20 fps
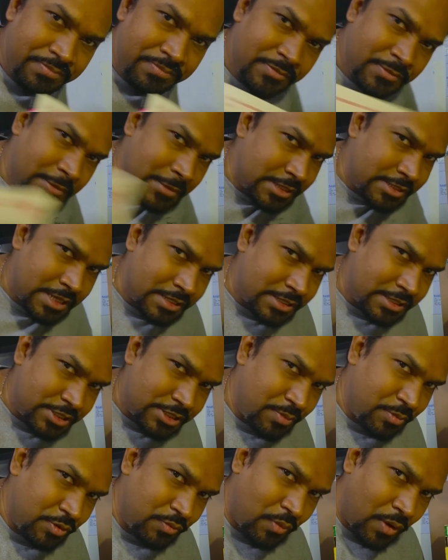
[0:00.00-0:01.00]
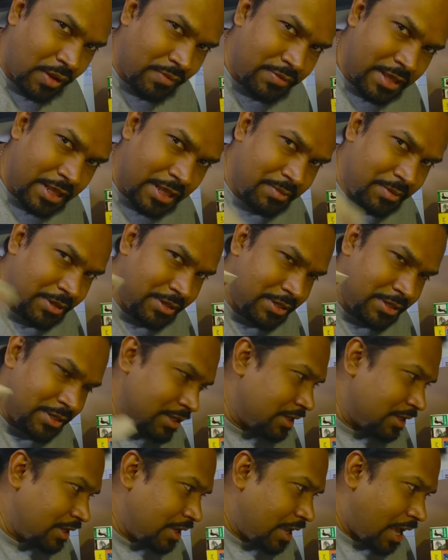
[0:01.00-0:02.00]
Let's say I just removed one of the element.
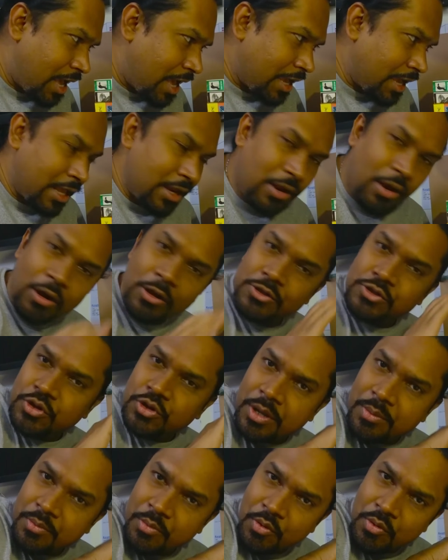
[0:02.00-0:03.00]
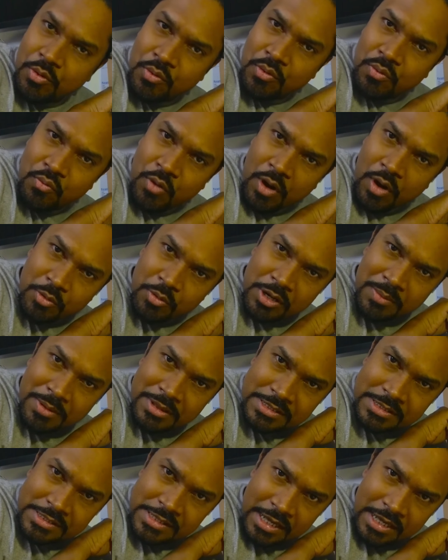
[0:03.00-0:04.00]
I can also remove one more element.
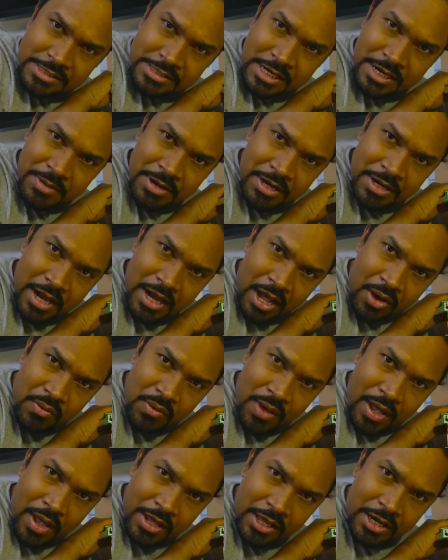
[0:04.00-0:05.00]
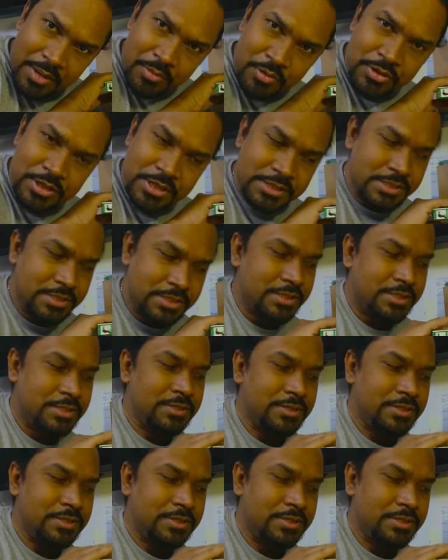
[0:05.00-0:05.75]
This is the last element. Now I can remove this.